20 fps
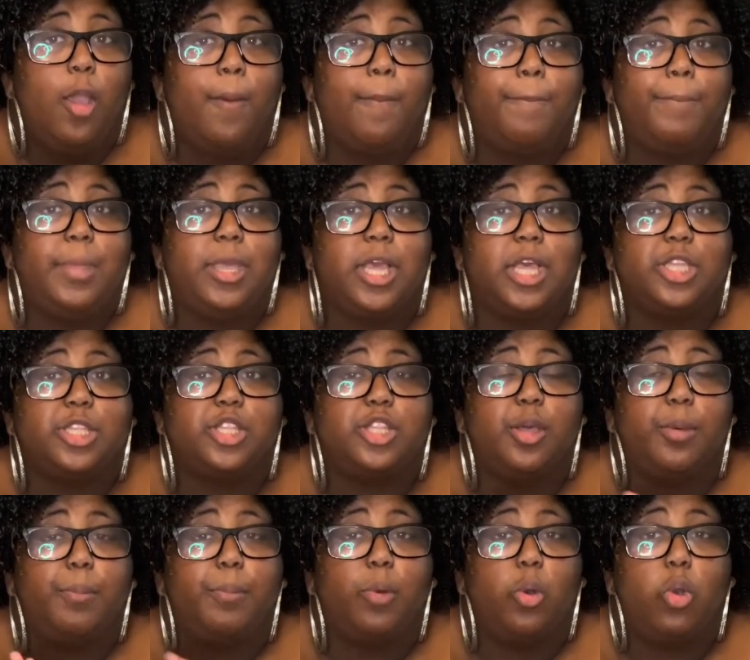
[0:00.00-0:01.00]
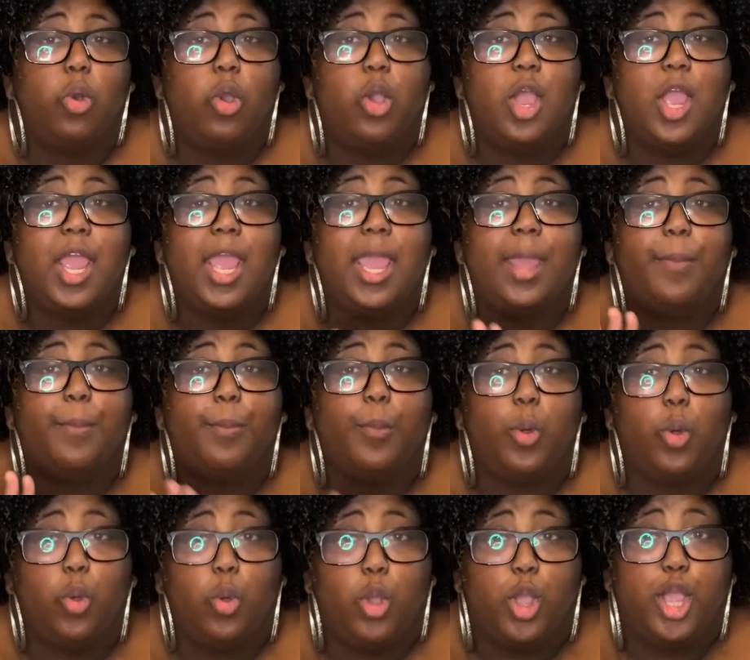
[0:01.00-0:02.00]
Because the more and
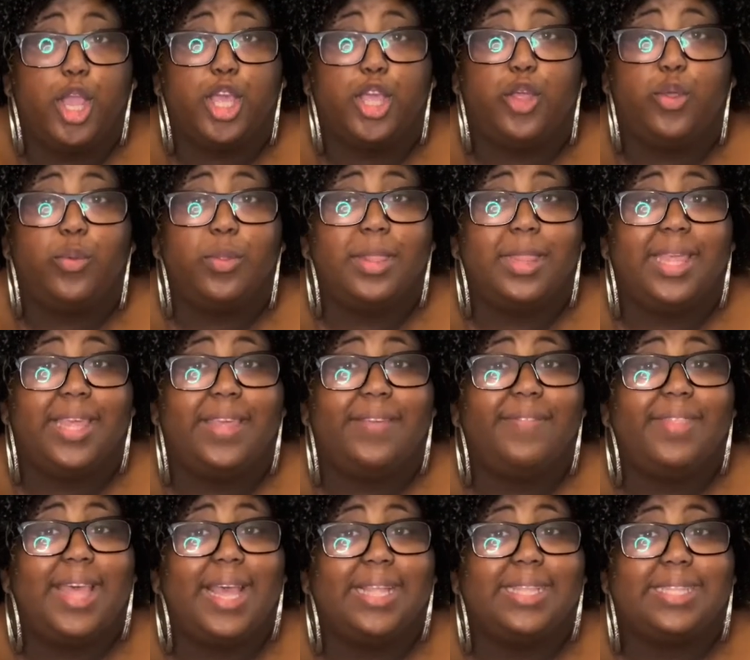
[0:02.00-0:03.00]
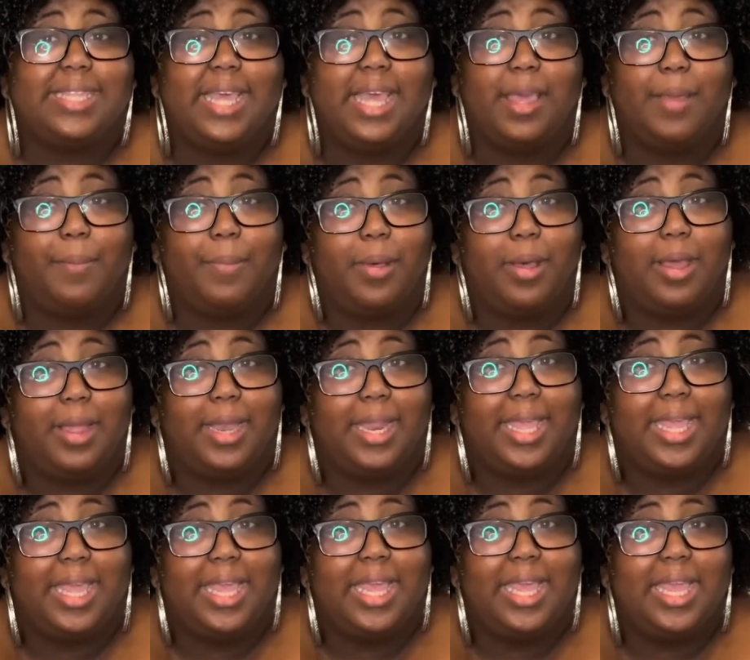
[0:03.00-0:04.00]
more you leave that tampon
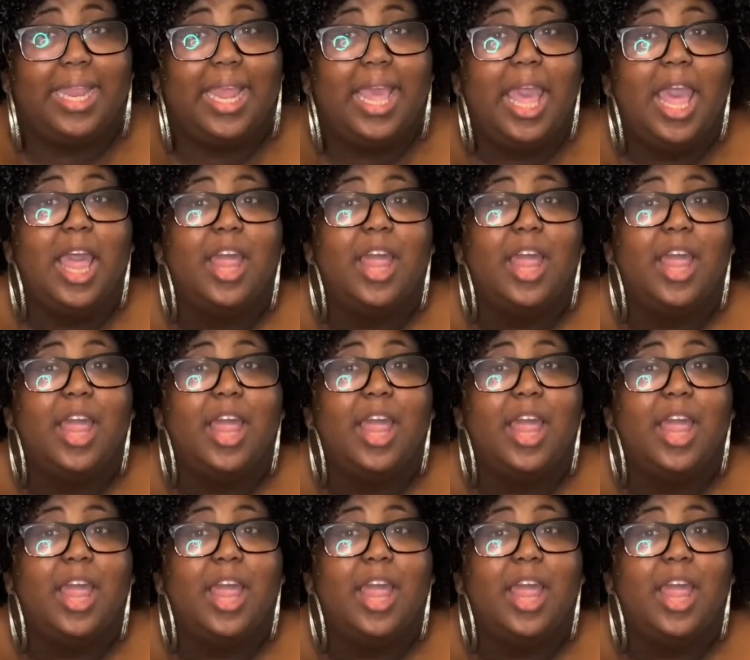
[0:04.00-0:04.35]
in,